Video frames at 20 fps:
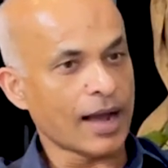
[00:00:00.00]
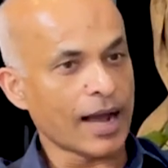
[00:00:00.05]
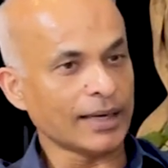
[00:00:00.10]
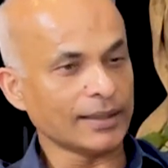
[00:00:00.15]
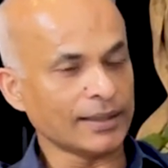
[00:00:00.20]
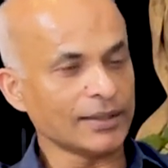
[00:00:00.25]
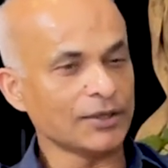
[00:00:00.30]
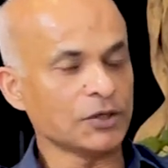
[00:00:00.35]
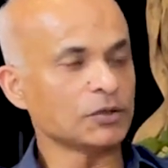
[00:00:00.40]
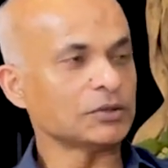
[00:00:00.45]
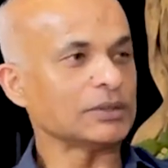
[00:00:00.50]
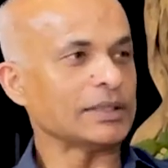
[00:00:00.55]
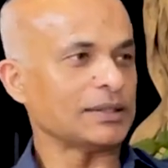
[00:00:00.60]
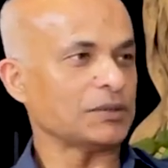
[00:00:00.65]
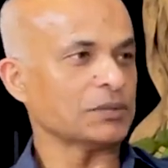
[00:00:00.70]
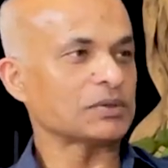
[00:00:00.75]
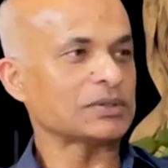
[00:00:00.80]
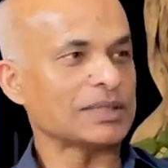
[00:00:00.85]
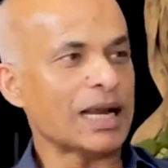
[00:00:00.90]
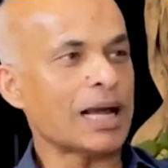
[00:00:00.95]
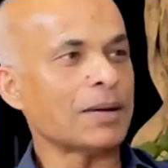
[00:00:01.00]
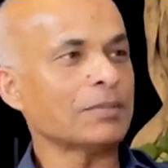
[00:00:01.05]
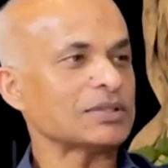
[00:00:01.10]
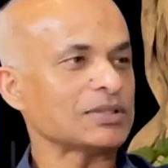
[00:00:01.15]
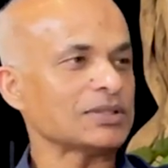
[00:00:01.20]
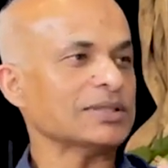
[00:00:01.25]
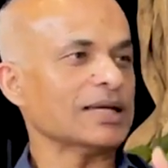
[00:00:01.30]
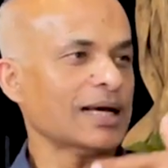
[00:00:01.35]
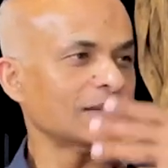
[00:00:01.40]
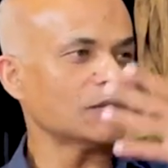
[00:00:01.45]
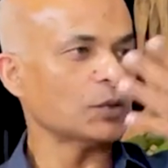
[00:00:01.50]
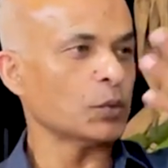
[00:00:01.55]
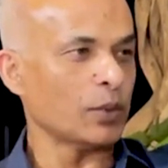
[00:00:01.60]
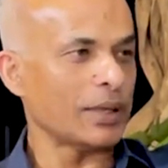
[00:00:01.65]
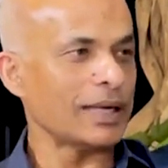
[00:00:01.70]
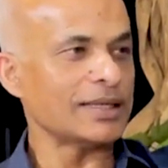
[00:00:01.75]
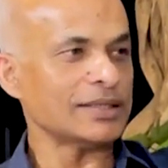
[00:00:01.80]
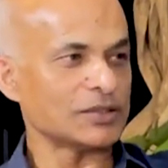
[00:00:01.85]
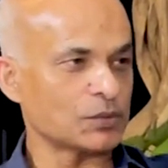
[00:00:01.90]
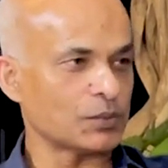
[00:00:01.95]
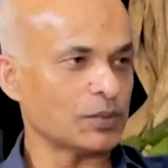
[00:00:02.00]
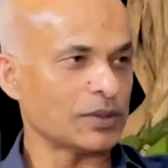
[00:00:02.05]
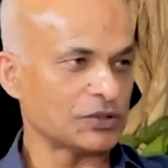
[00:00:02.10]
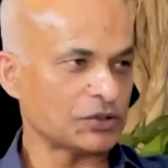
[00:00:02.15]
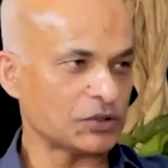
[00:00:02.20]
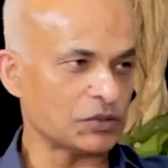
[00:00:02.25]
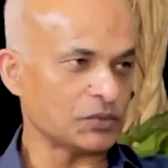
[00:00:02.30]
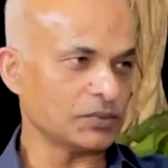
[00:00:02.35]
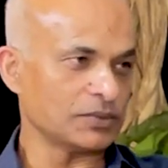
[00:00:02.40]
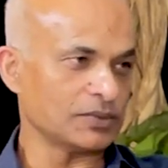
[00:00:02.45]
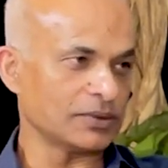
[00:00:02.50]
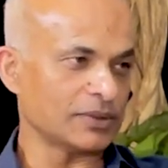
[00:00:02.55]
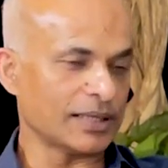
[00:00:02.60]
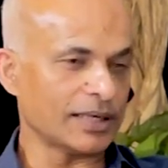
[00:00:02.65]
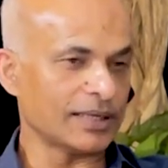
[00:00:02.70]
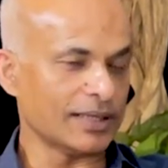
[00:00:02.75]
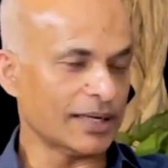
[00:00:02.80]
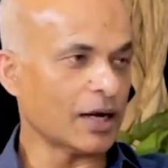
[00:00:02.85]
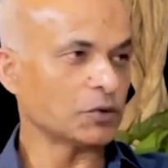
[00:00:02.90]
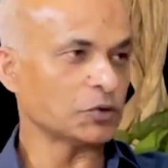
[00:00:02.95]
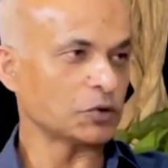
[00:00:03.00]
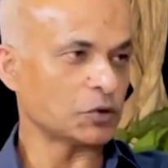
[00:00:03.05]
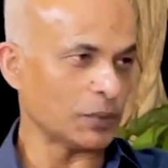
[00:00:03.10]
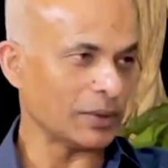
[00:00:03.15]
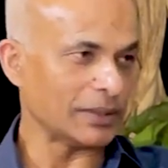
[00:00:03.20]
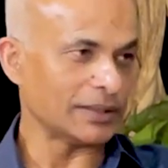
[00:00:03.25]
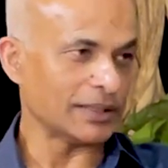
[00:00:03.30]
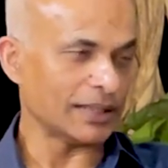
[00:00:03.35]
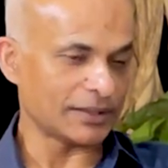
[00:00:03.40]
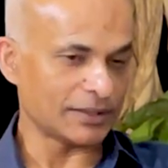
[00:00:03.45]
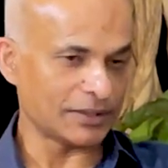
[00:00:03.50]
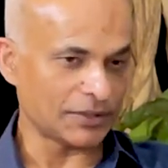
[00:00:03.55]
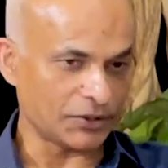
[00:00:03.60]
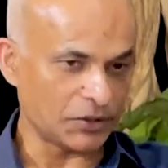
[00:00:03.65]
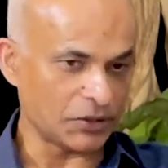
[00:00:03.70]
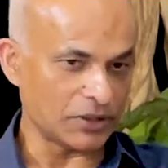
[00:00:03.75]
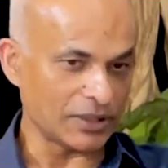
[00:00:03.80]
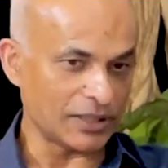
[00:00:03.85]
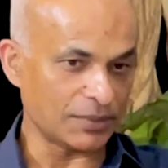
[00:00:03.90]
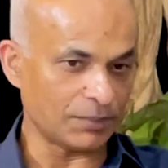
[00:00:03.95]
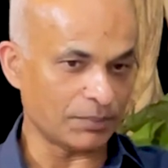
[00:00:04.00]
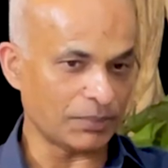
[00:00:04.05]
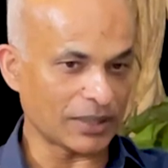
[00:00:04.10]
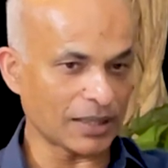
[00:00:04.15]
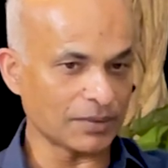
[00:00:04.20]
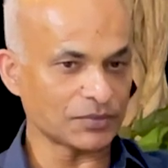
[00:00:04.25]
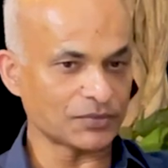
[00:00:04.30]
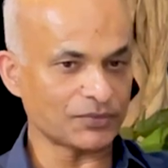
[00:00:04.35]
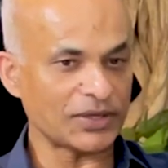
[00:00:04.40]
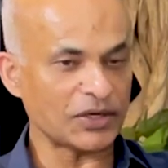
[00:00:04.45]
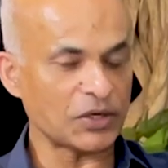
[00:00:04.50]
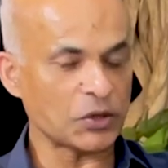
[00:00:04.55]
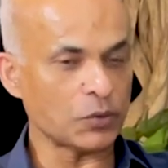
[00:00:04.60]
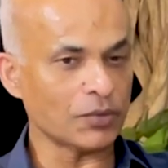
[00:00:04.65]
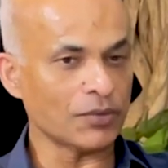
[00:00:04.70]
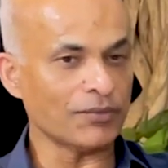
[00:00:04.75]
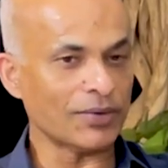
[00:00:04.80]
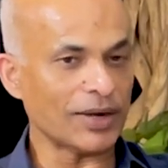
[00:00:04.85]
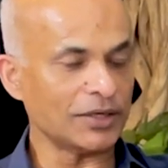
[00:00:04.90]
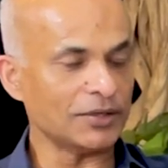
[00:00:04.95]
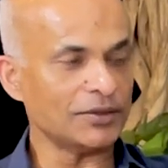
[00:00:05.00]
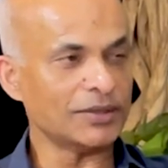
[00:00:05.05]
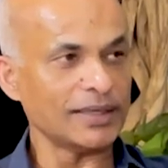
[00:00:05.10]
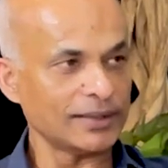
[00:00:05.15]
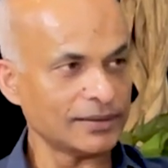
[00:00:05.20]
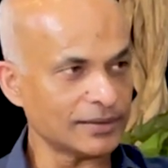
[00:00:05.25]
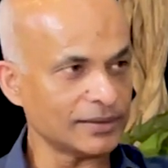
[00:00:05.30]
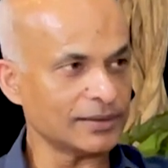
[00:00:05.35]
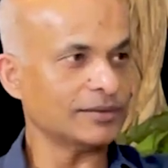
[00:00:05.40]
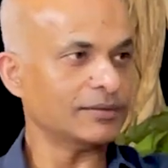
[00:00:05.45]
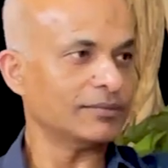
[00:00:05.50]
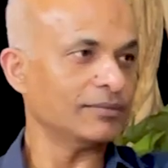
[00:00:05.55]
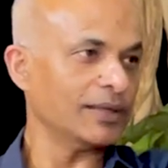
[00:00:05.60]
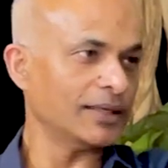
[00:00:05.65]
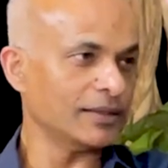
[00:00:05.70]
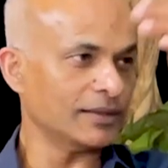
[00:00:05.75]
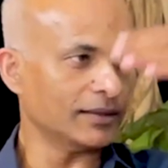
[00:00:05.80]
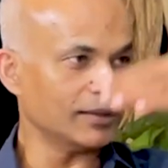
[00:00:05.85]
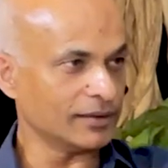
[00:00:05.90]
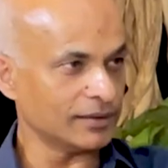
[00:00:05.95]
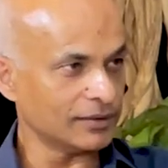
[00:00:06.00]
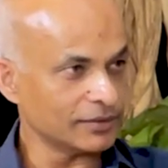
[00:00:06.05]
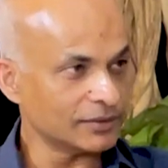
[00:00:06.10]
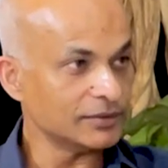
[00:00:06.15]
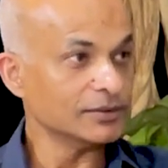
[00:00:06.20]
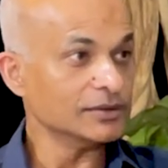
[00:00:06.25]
I didn't know that it was glamorous in other ways once you get down to it, that you, it becomes very over-validated when,